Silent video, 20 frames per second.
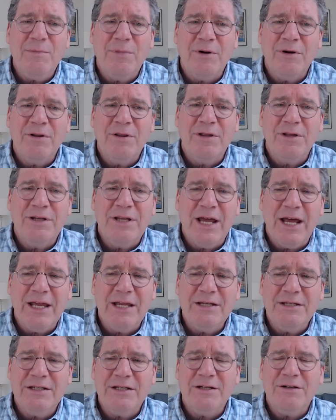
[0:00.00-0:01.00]
or the
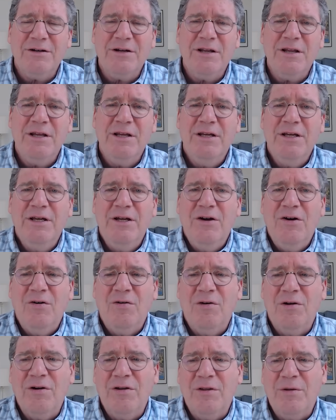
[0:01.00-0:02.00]
dietary
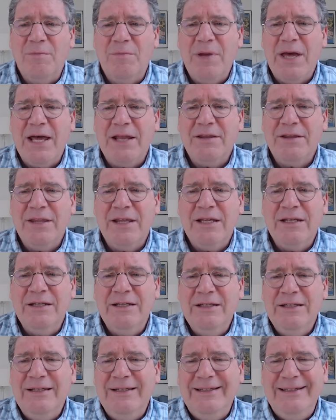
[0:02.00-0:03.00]
or the pet that